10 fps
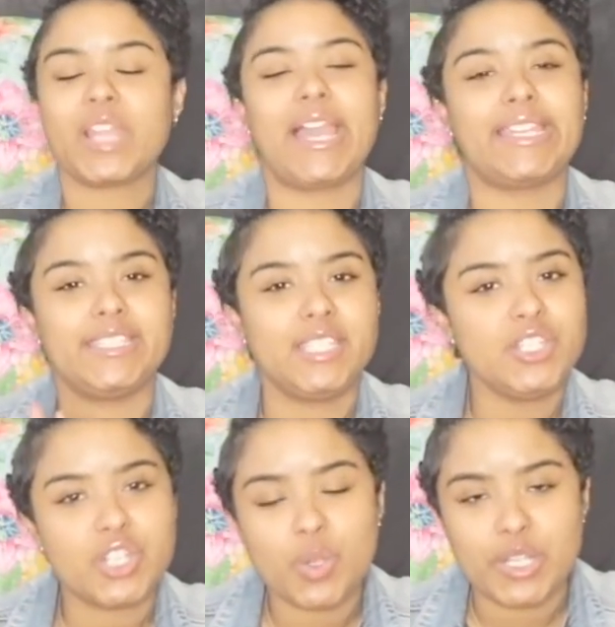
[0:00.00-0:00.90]
I get
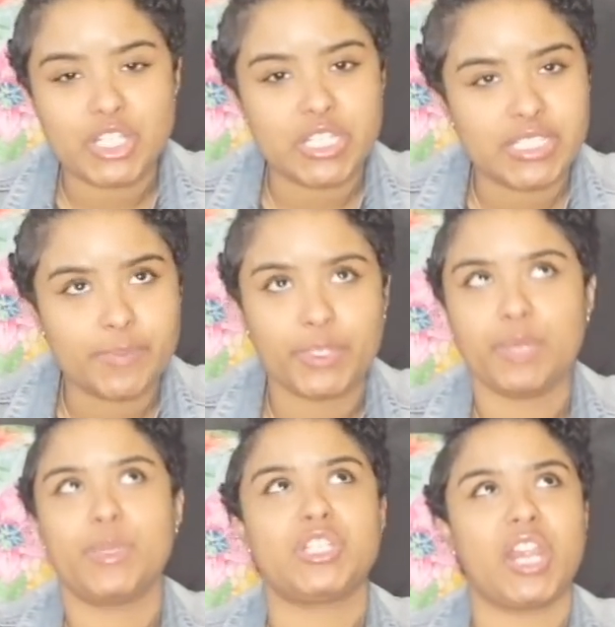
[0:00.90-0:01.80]
teacher questions
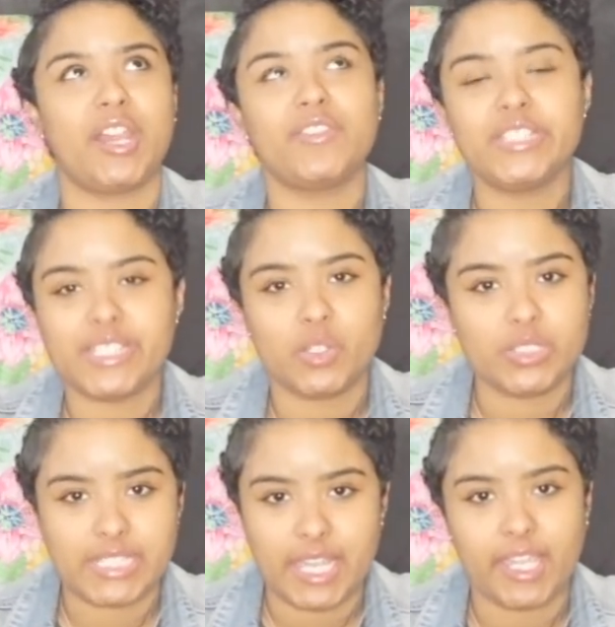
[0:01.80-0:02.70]
pretty much every
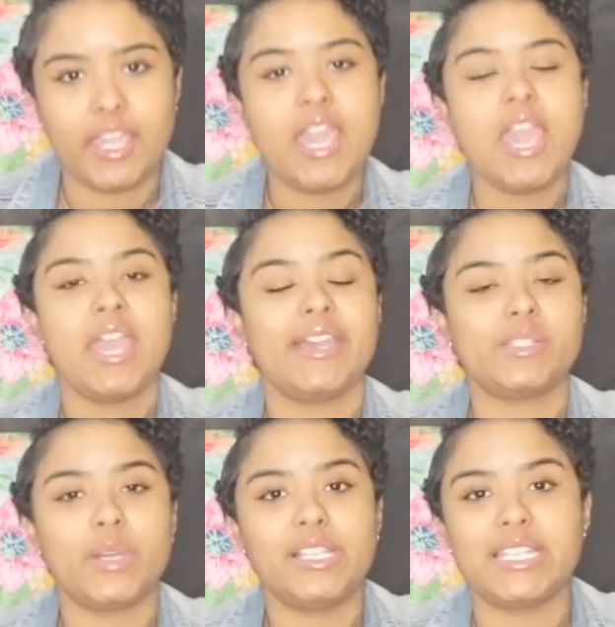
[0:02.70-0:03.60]
single day,
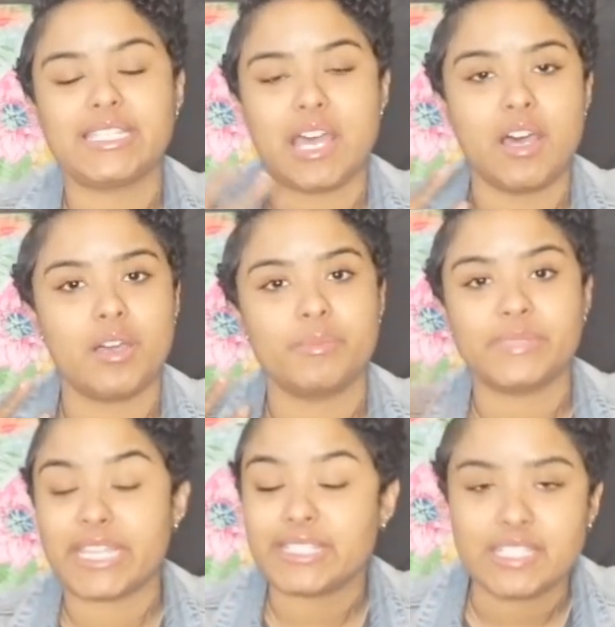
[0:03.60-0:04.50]
as well as
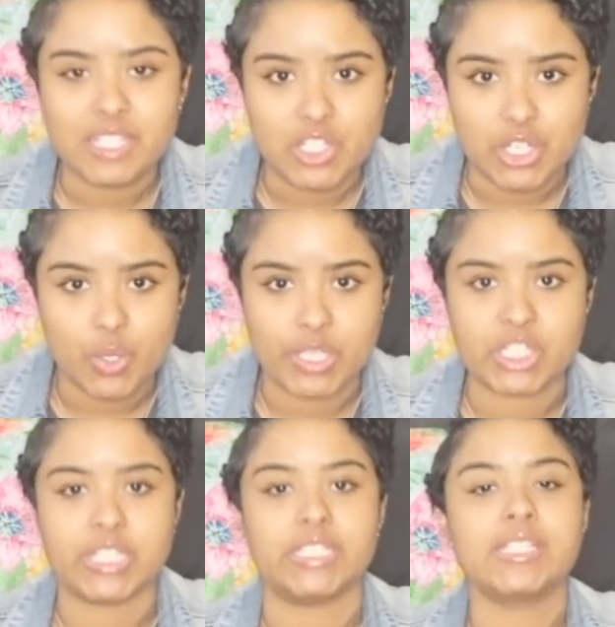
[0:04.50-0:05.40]
um, Texas teacher
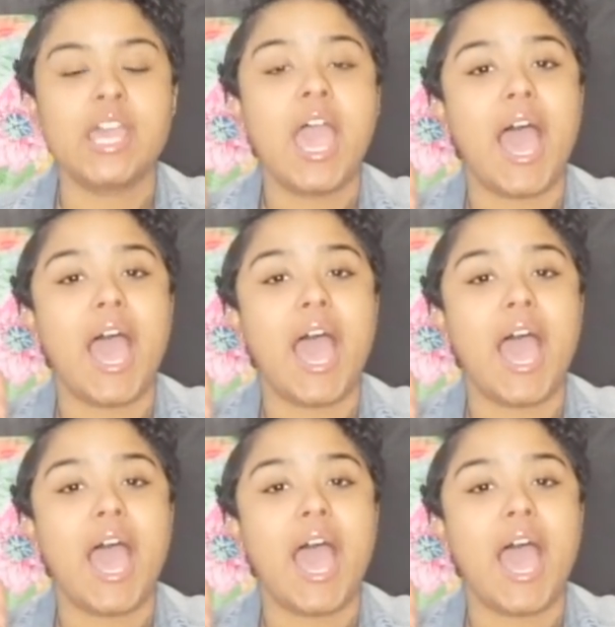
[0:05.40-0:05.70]
questions.